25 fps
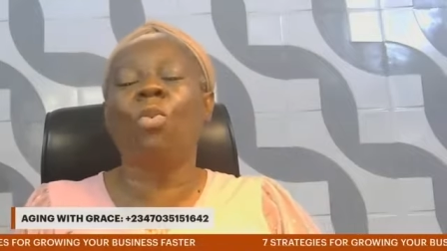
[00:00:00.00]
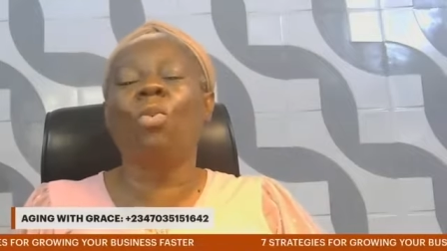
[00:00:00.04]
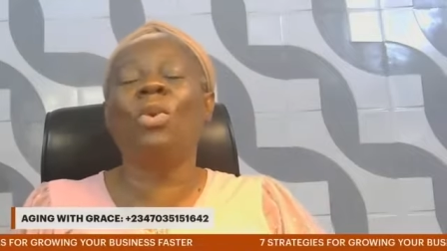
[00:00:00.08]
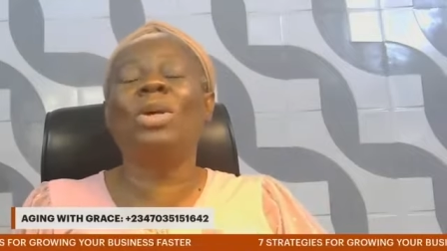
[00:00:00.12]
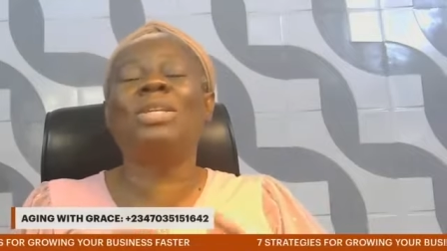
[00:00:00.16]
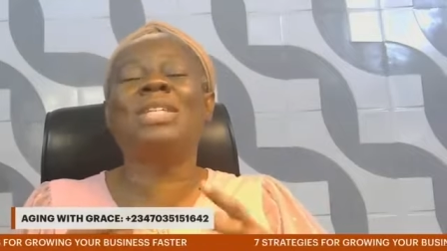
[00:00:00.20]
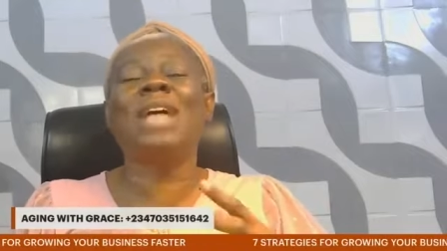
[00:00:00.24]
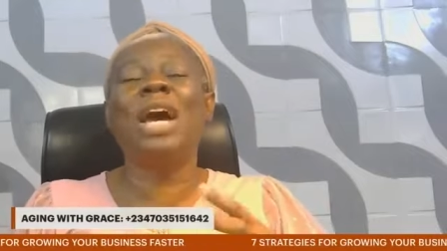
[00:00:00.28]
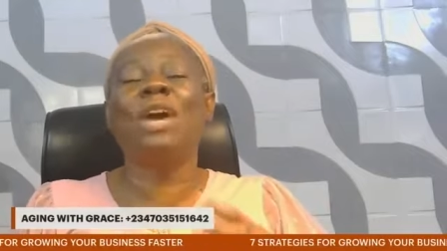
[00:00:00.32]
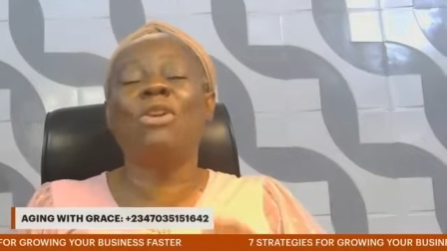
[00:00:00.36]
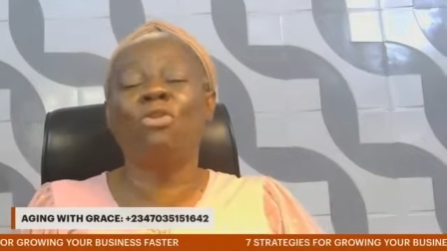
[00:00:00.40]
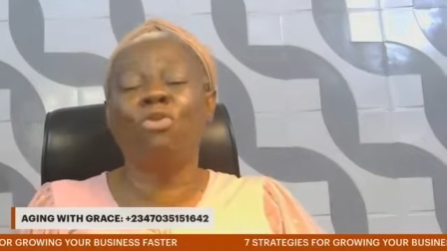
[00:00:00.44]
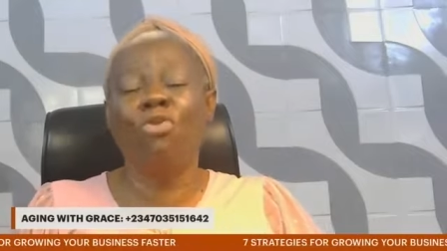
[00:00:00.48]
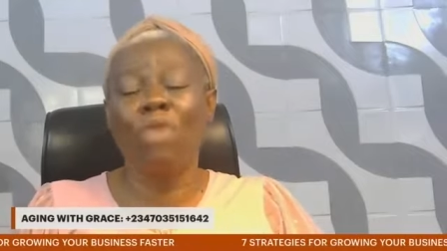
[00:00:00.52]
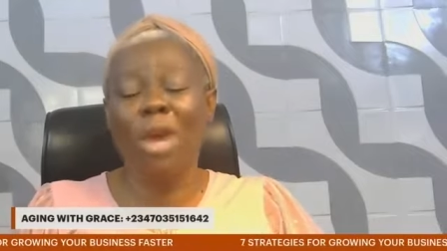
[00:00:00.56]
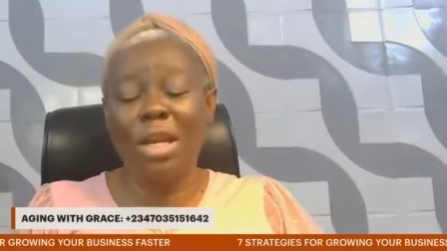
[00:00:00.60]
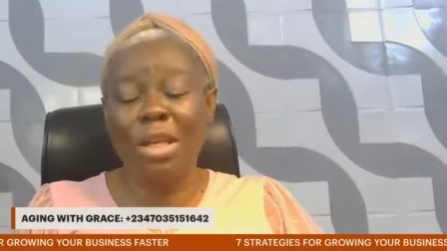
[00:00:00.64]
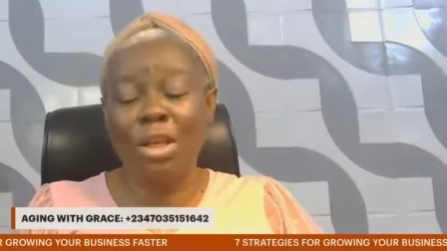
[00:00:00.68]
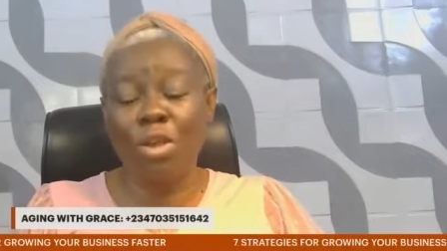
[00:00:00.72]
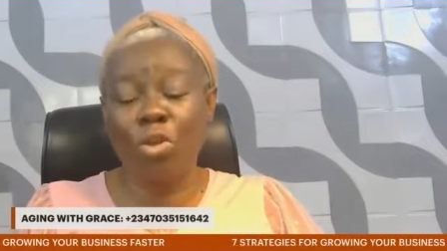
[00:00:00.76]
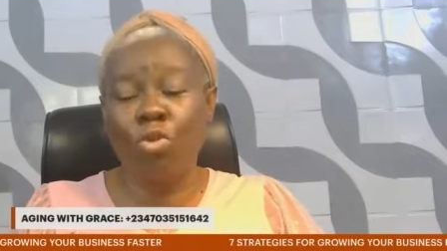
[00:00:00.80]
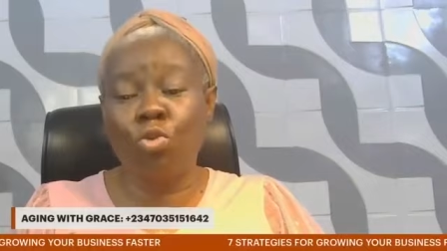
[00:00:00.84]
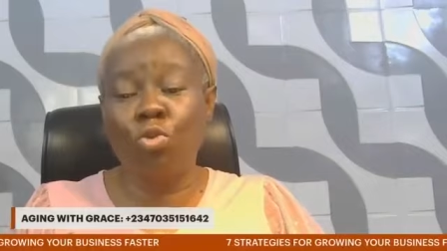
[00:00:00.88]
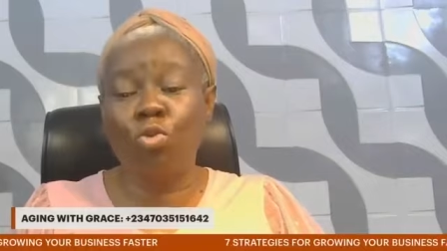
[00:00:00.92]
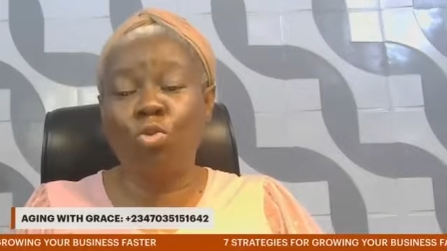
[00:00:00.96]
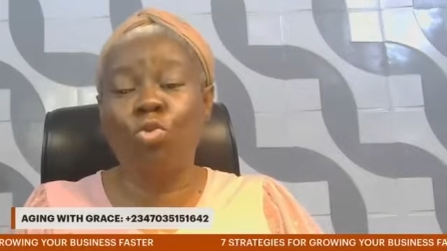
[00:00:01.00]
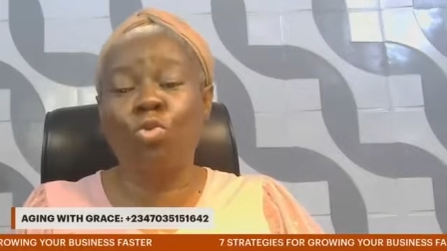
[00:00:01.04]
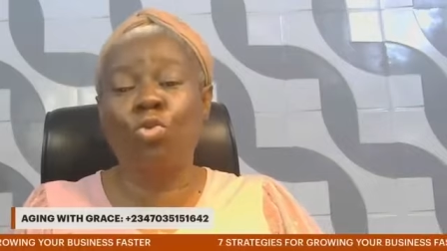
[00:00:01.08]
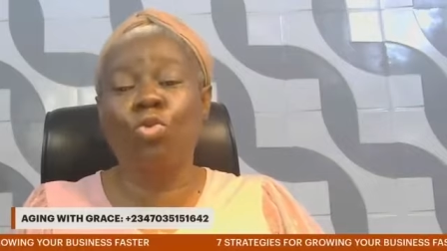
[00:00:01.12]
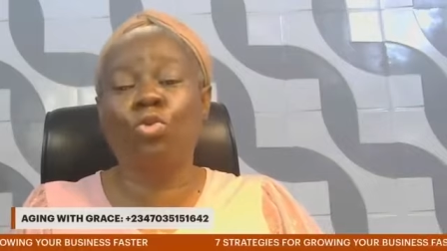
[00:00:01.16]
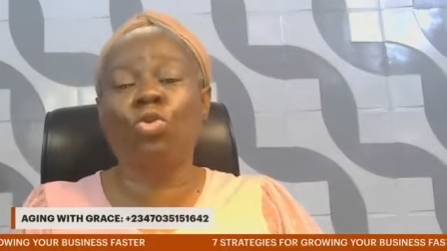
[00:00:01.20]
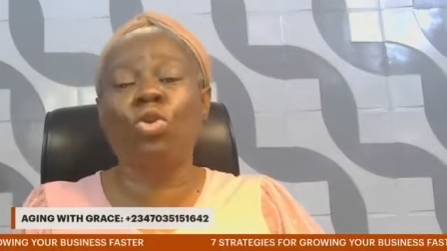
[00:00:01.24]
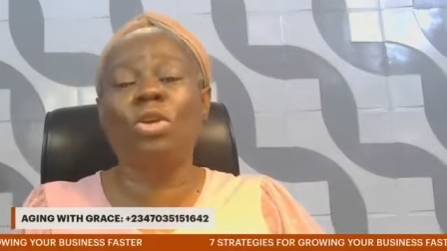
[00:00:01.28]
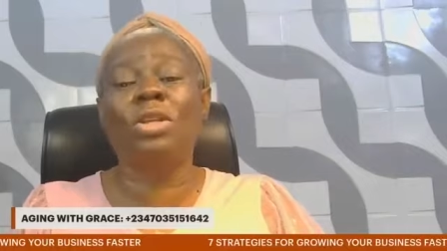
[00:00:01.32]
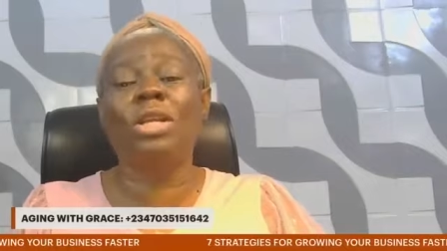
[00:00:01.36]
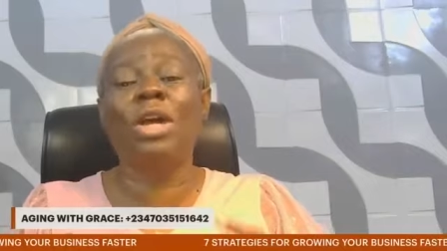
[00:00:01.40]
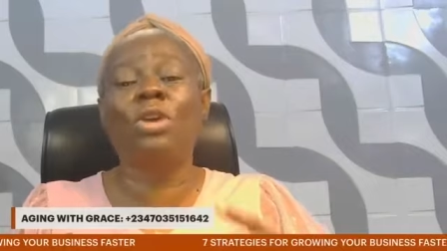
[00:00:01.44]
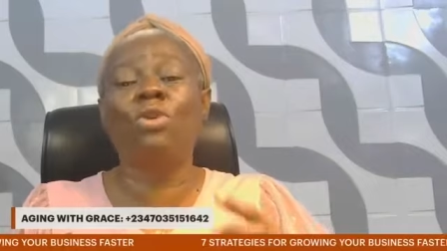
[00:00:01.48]
What are you ready to do
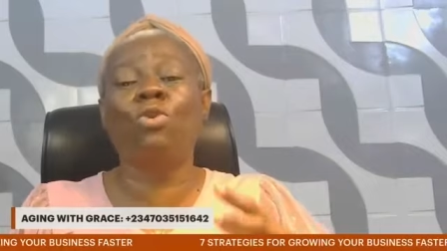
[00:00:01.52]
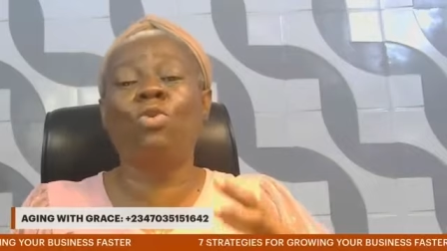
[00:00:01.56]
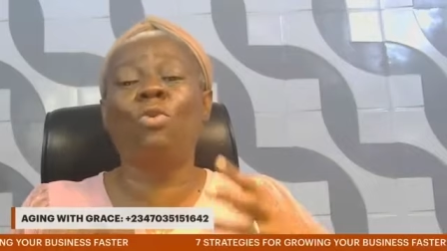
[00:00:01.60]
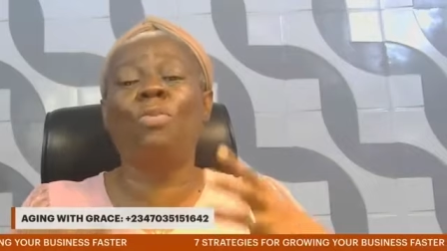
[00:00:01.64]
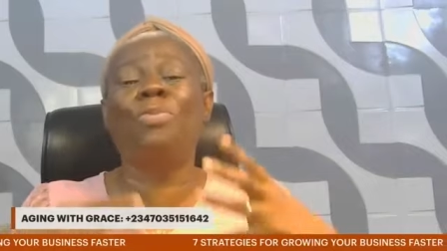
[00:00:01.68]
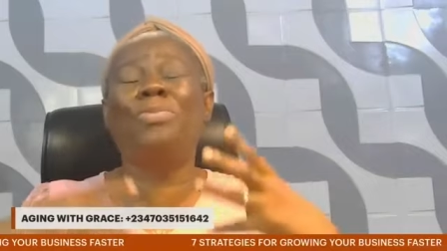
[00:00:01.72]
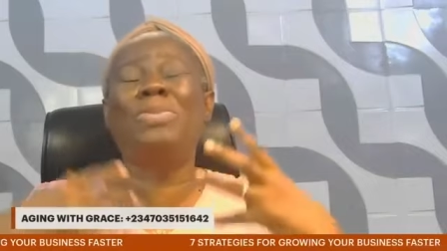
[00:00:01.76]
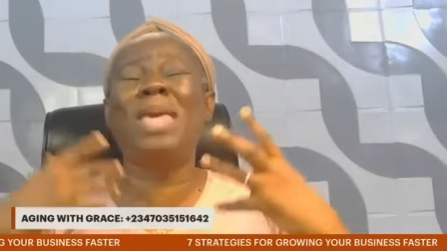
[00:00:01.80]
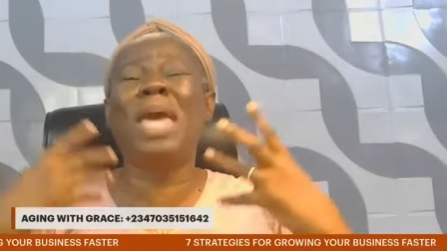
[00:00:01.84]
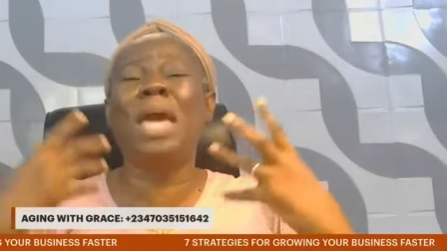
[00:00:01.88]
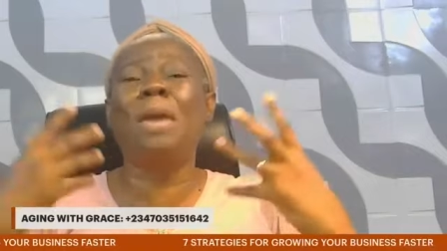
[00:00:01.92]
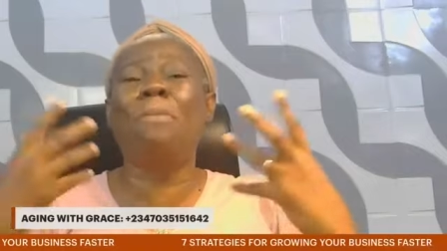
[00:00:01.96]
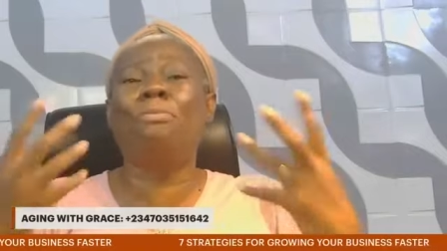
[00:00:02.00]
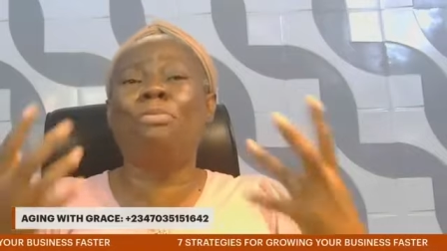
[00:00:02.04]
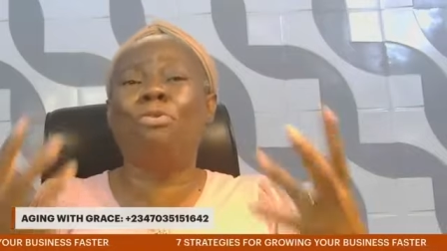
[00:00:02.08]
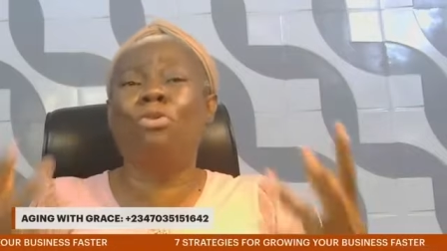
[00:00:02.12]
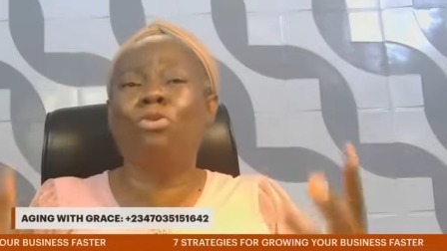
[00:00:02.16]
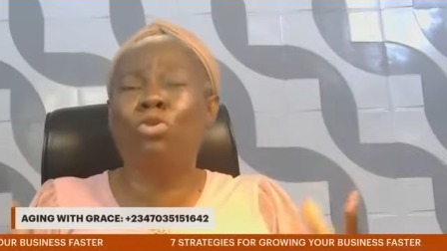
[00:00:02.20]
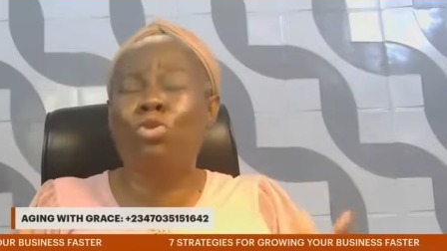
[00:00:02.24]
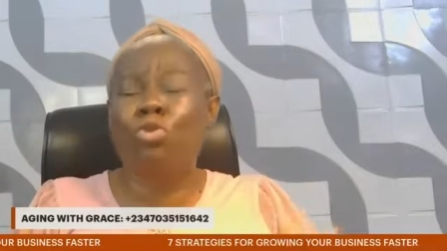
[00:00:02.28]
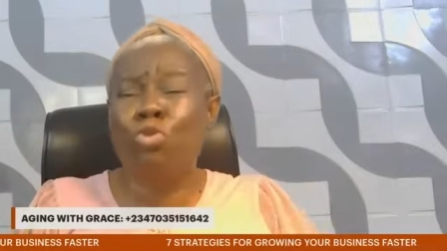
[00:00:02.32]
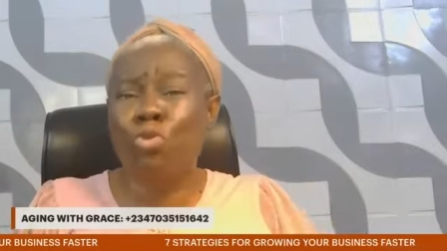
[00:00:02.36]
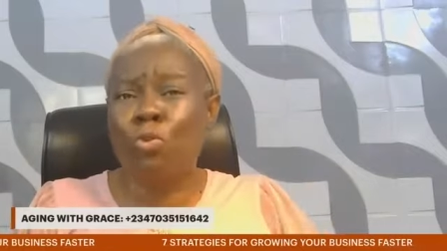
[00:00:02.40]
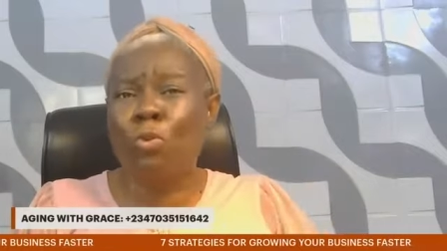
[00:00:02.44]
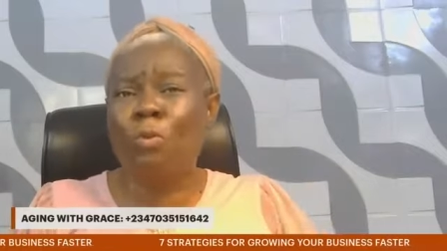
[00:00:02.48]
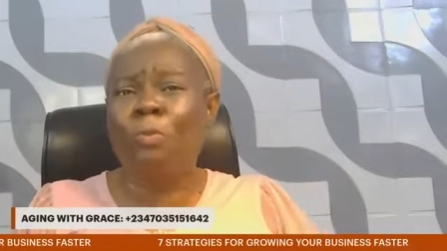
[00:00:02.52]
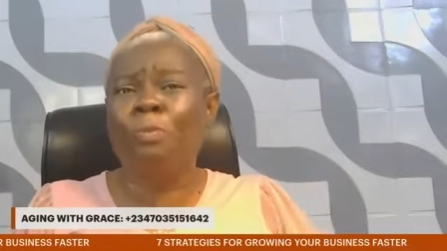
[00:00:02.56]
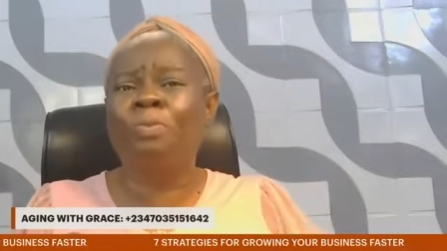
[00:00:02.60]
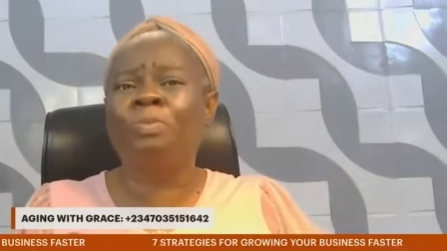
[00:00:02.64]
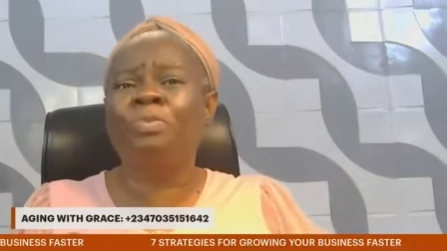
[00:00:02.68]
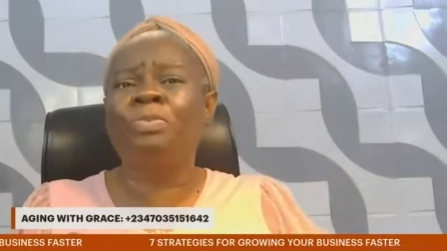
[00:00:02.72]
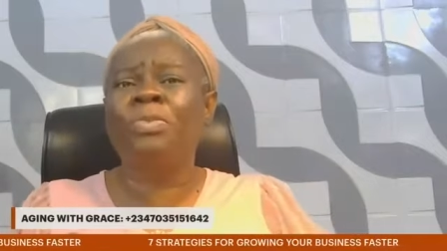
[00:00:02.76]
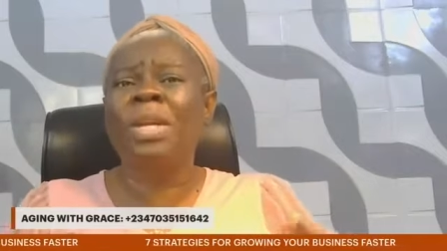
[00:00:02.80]
so that you will be able to